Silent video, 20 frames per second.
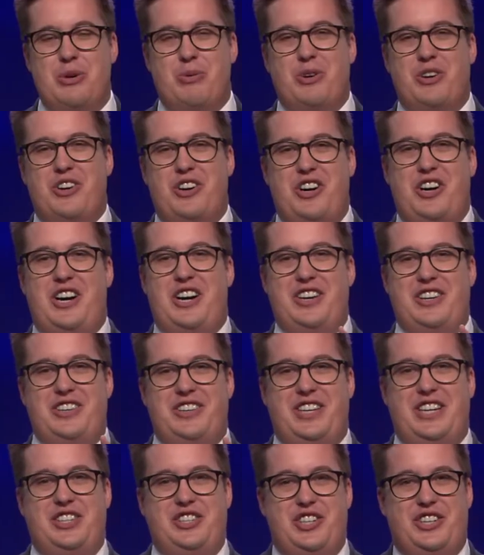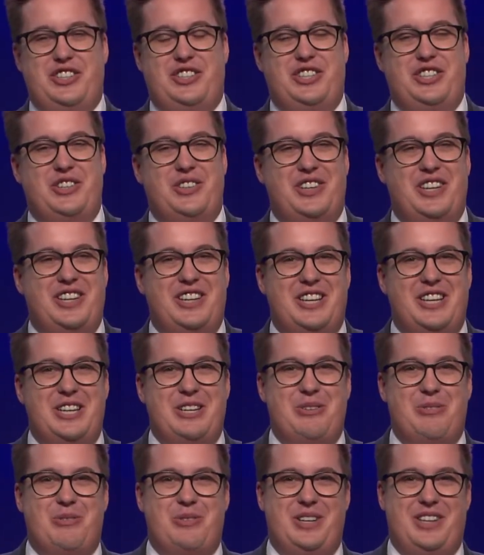We're honored that you're tuning
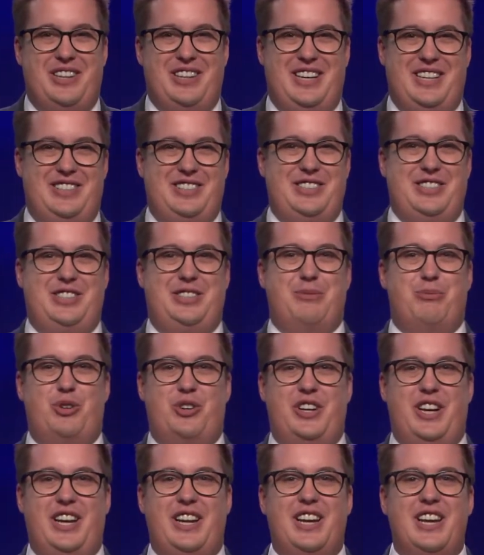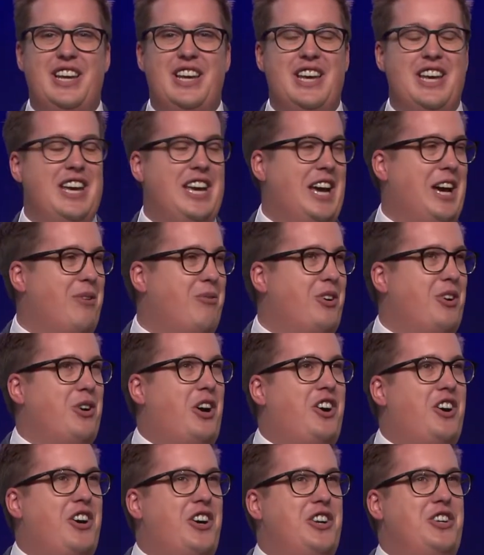in with us this morning, and we're
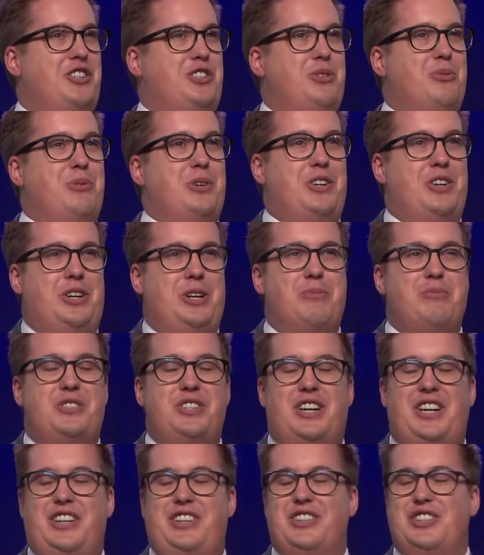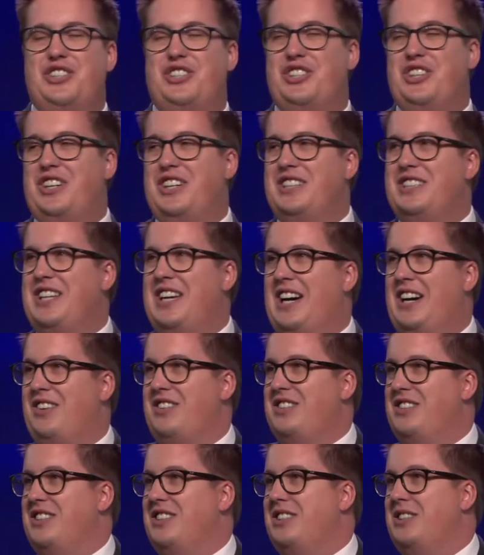honored to welcome Dr. John
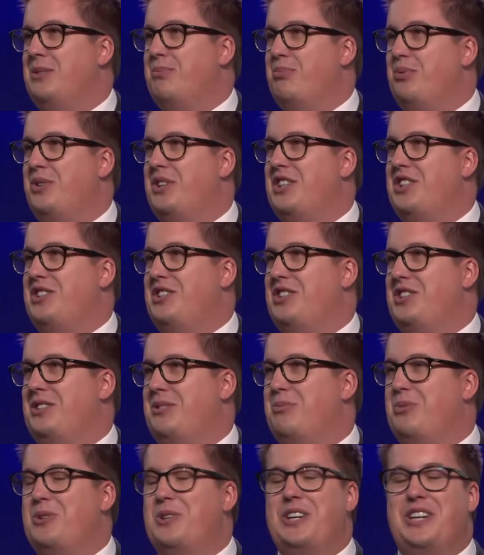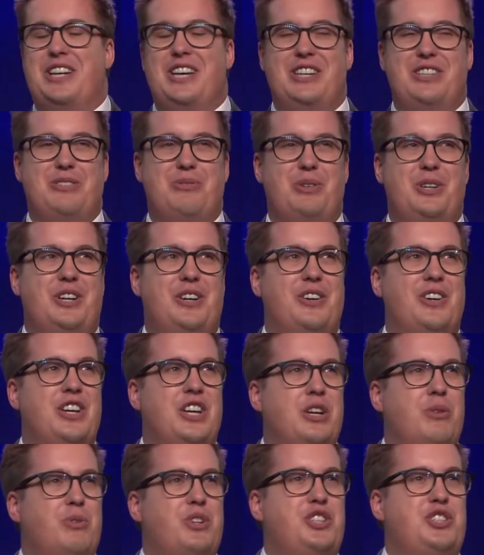Townsend to preach this morning as well.
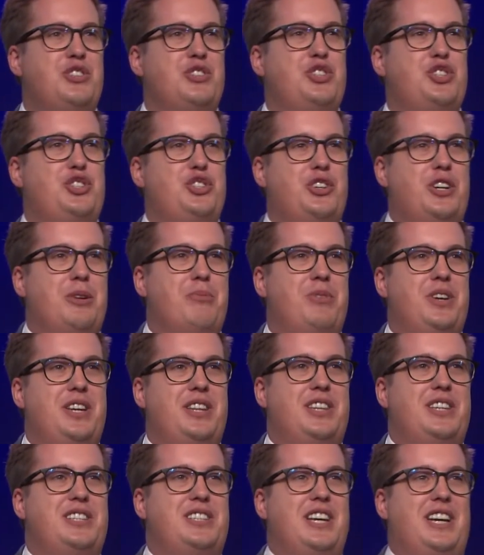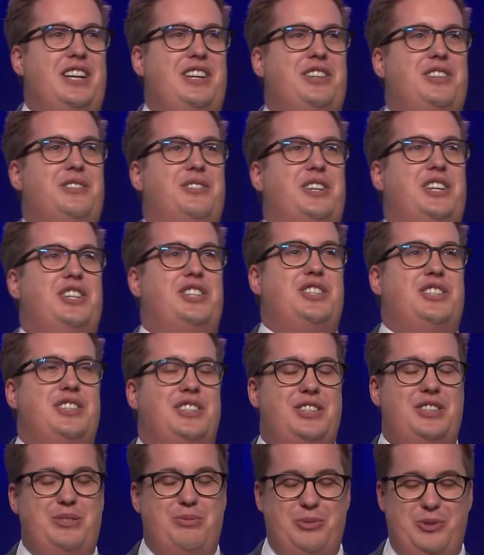Would you join me in the declaration
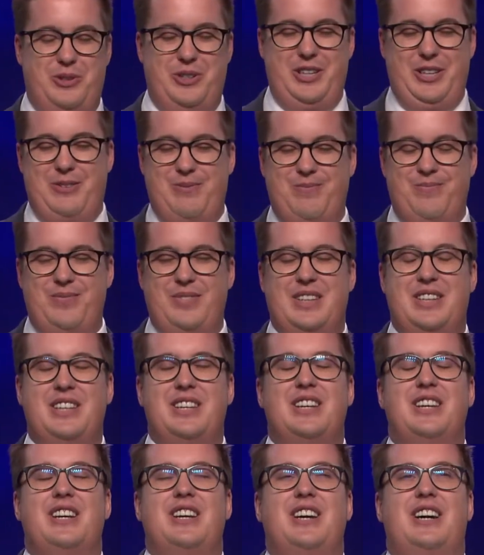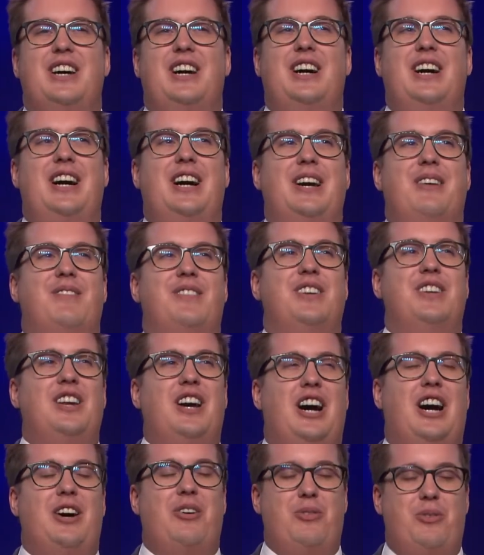this morning? I'm
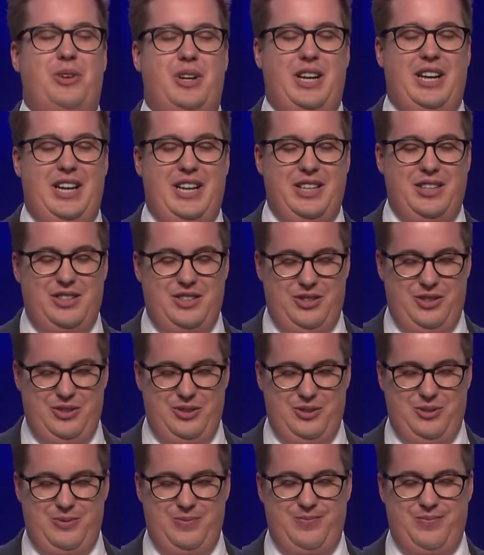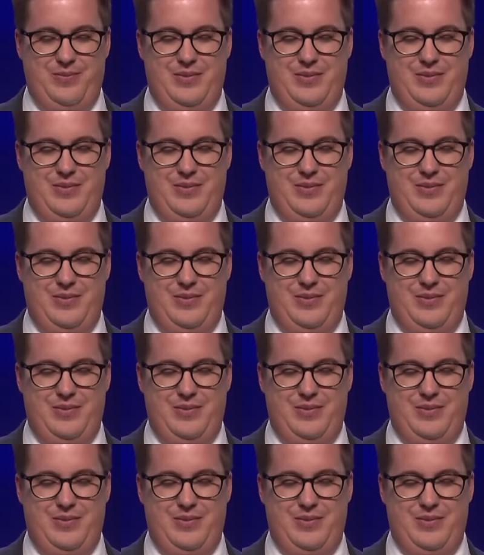not what I do.